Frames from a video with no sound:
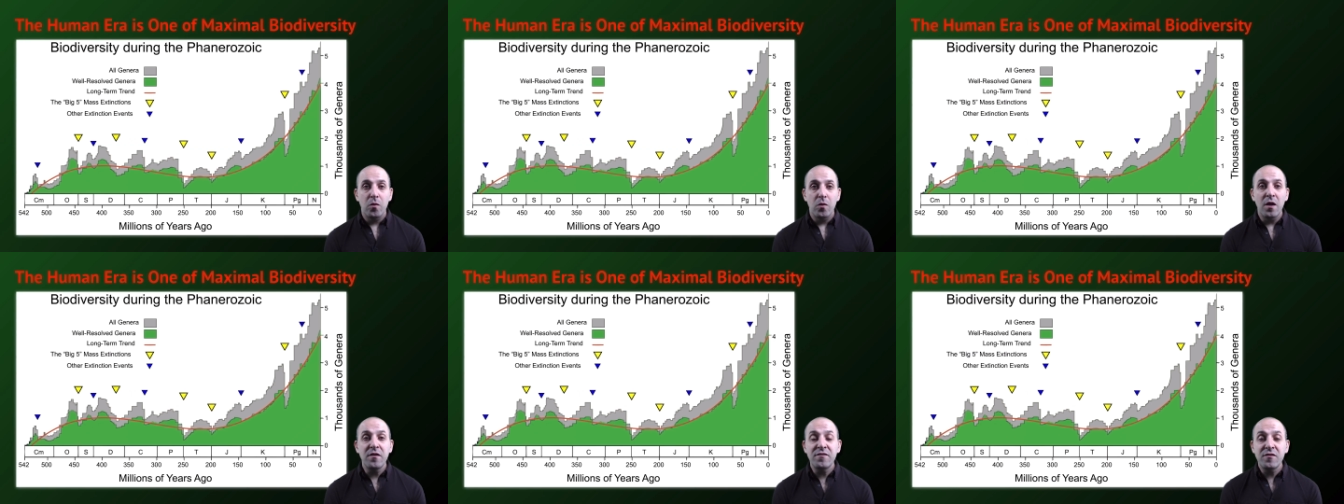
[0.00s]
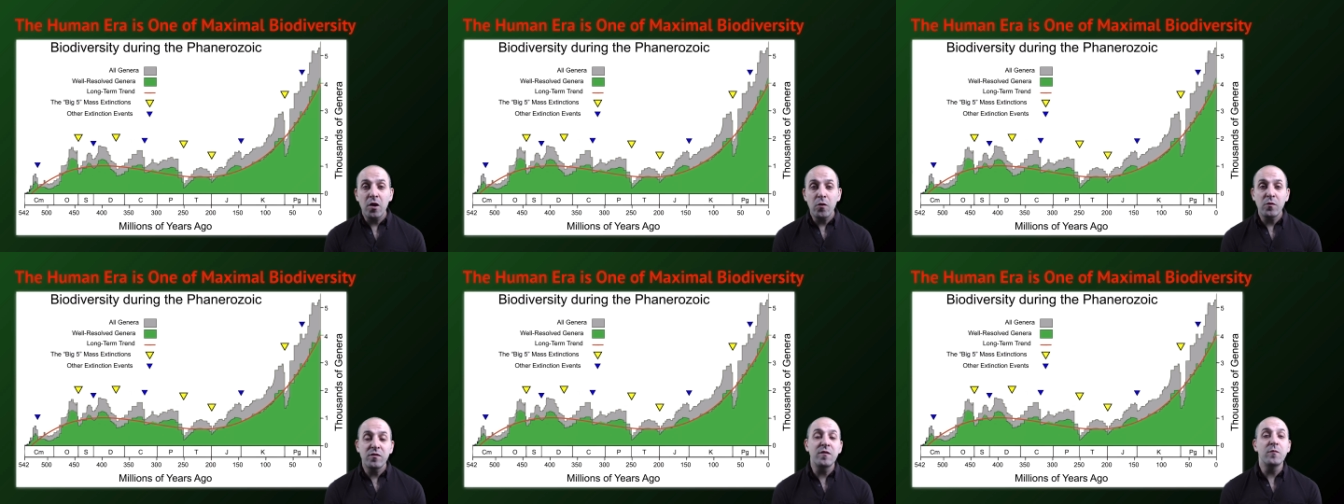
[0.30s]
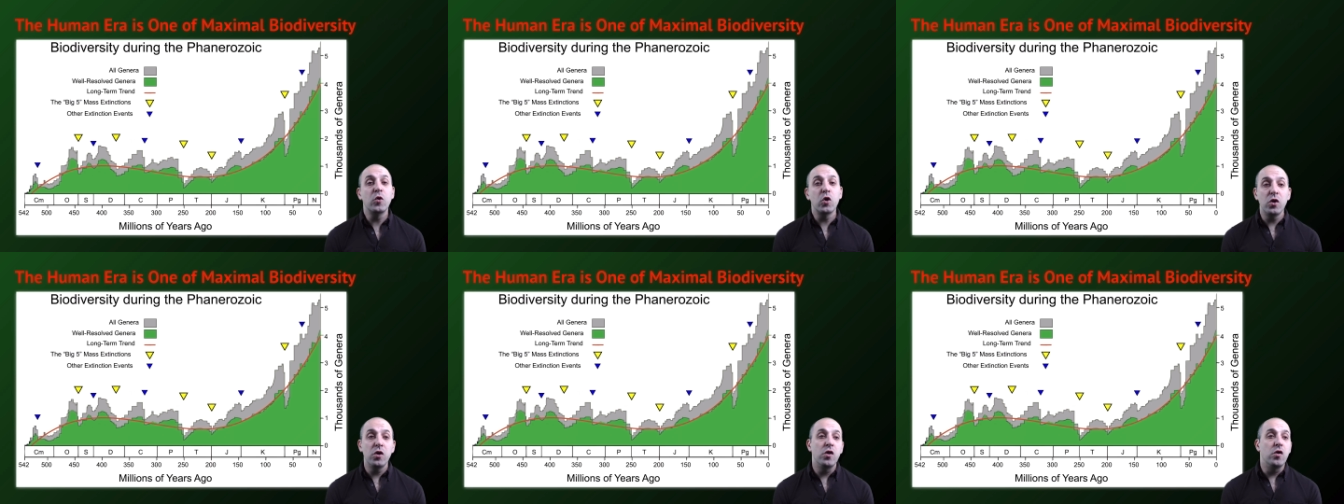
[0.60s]
Let's start with some
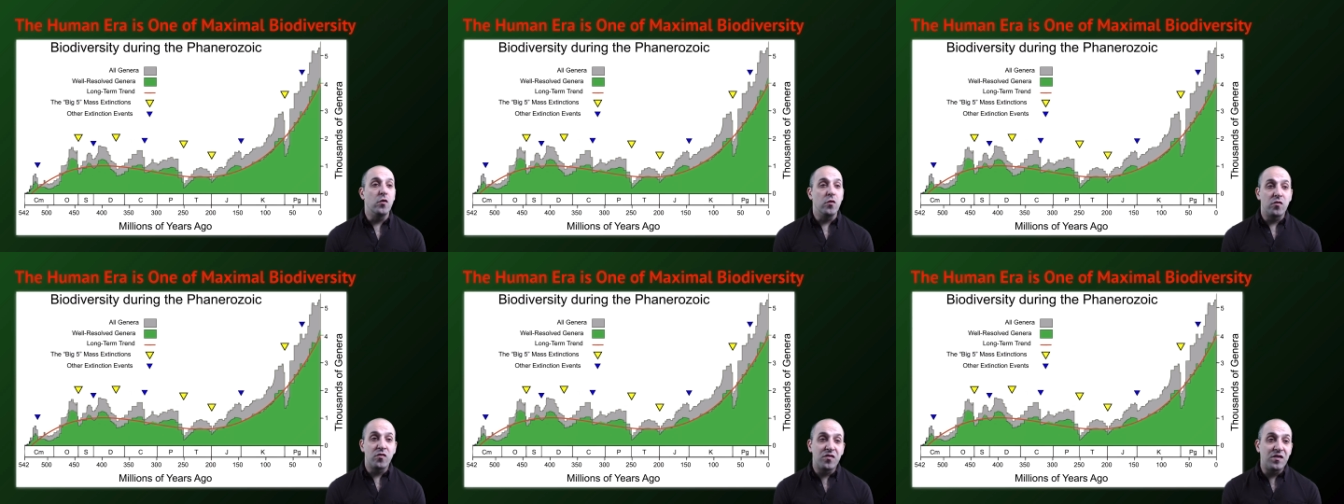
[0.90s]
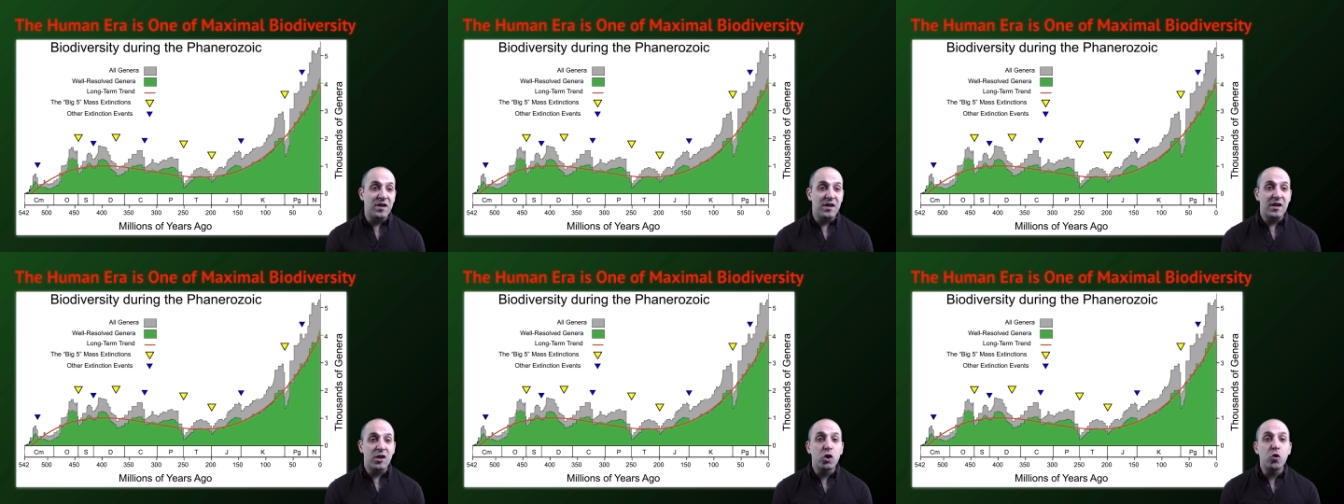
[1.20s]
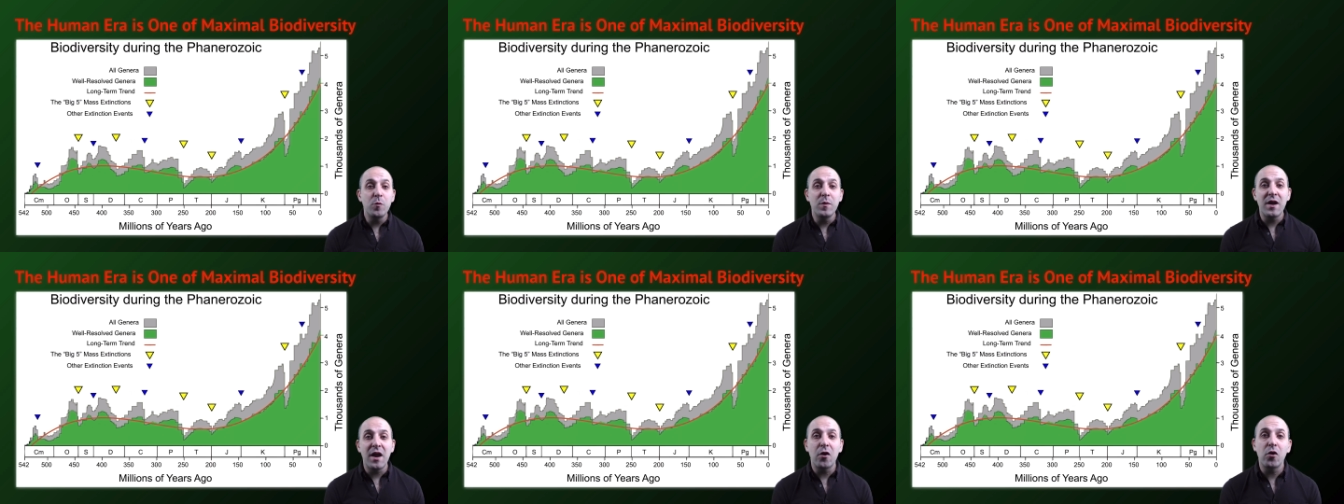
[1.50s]
good news. The
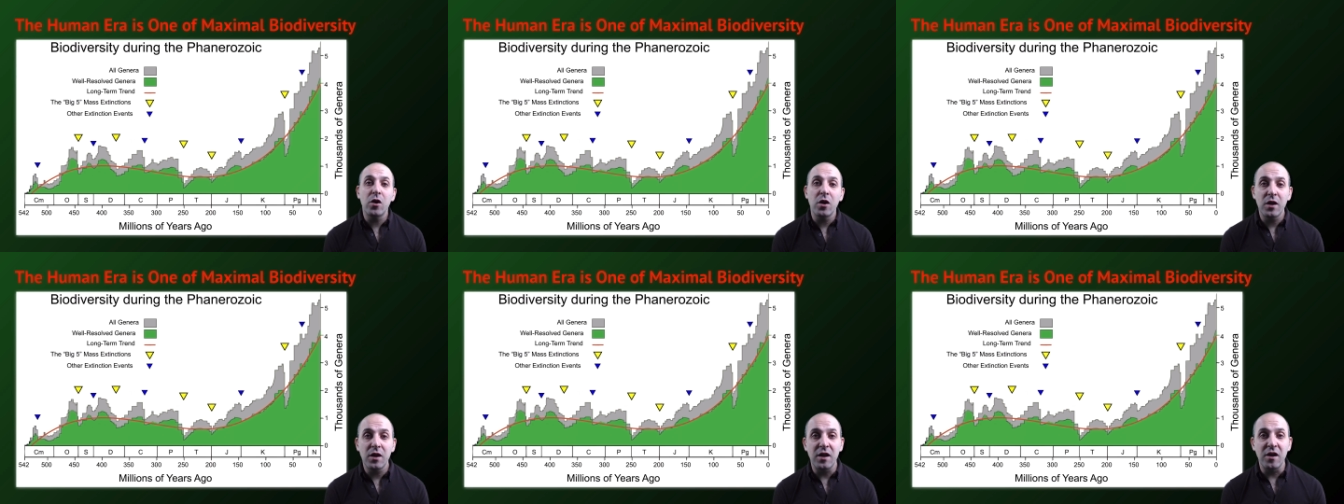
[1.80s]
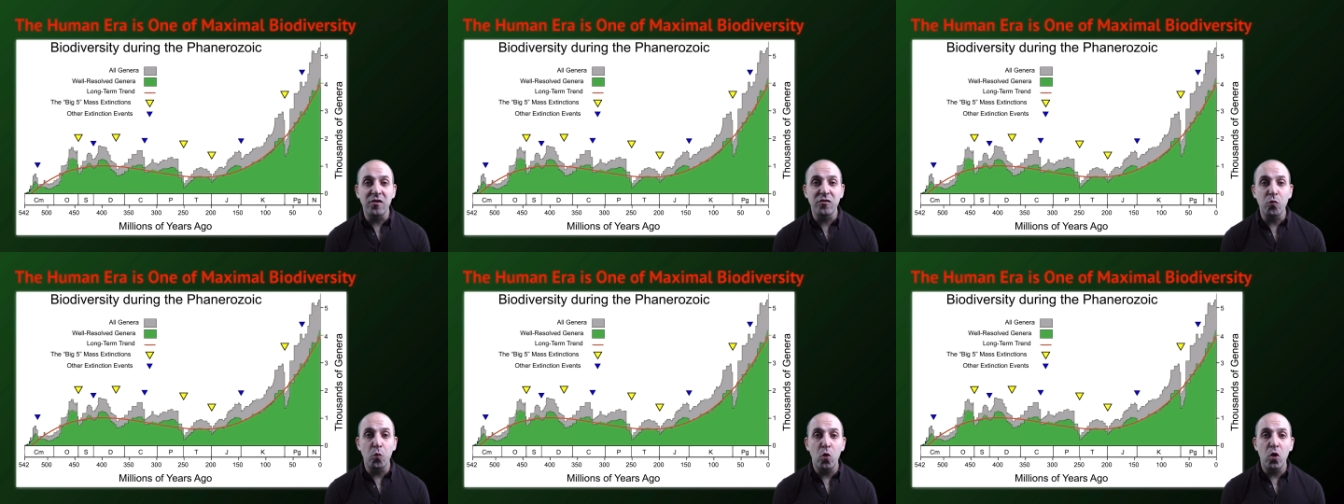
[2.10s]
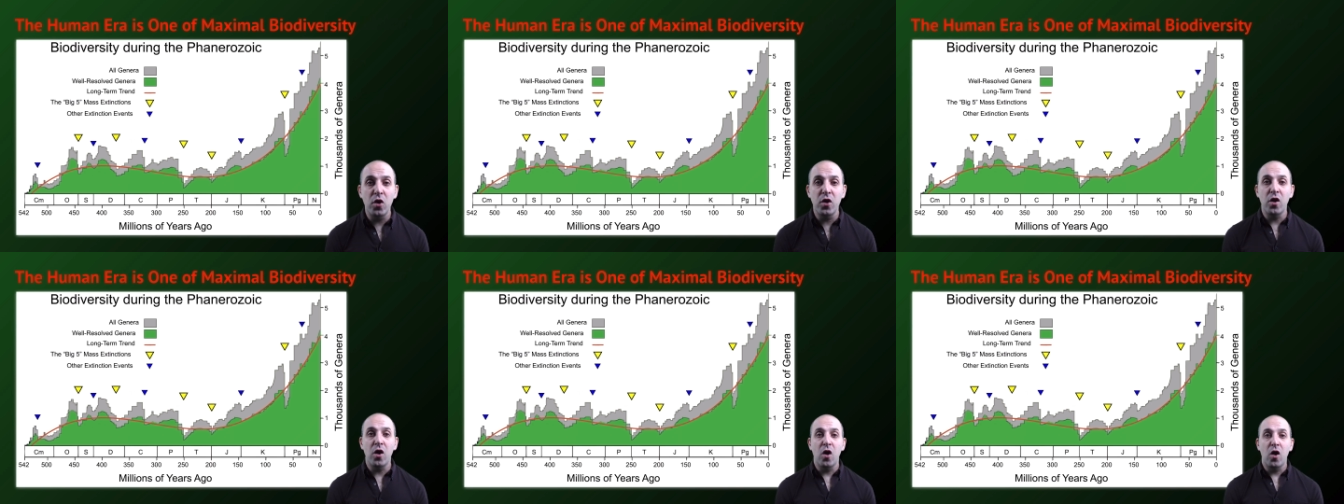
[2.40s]
human era is
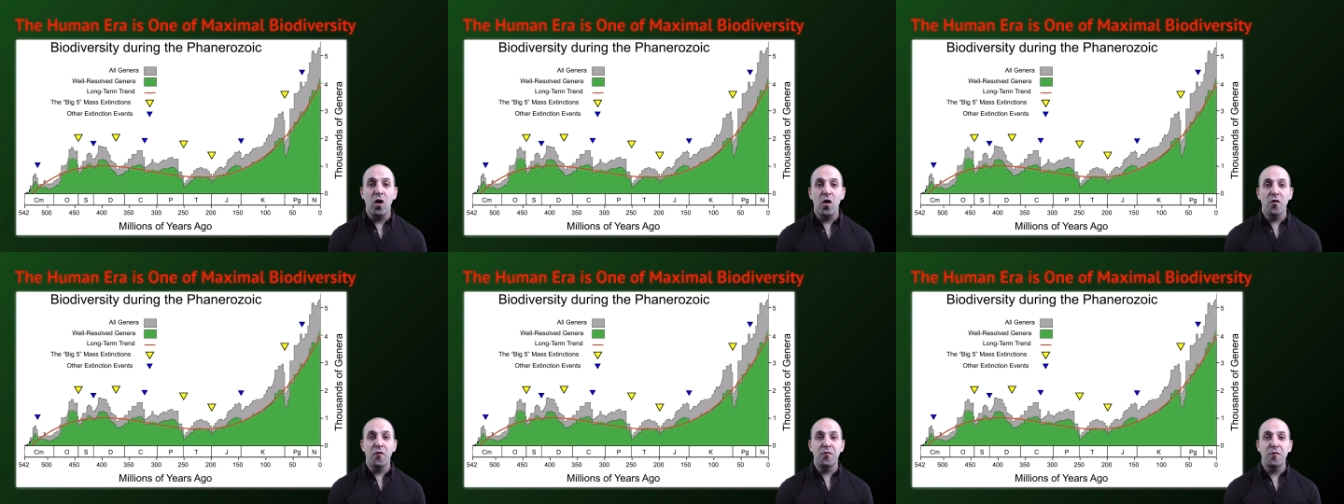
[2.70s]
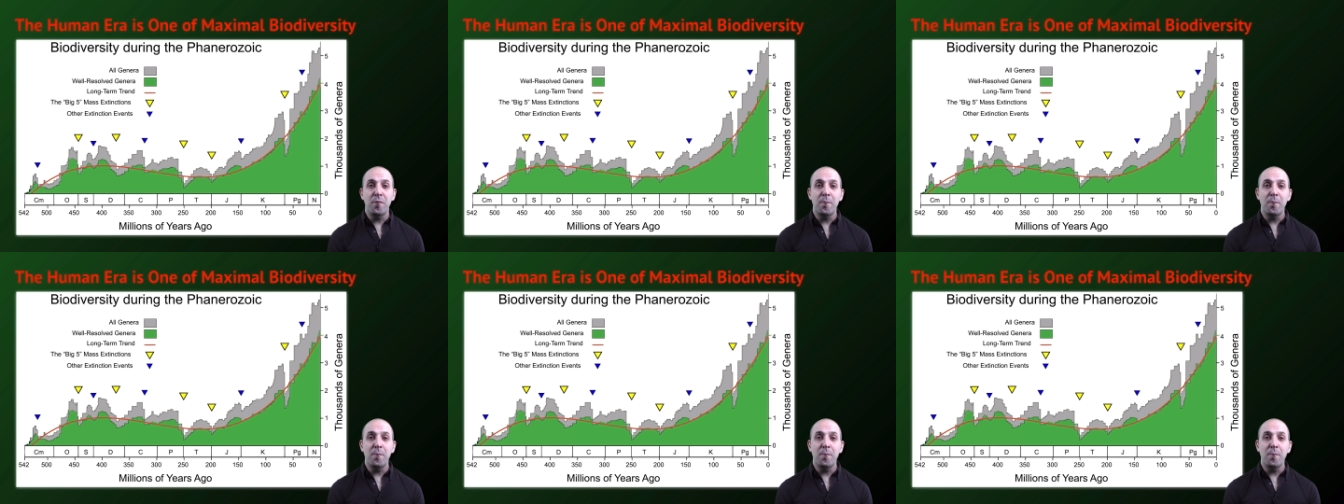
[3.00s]
one of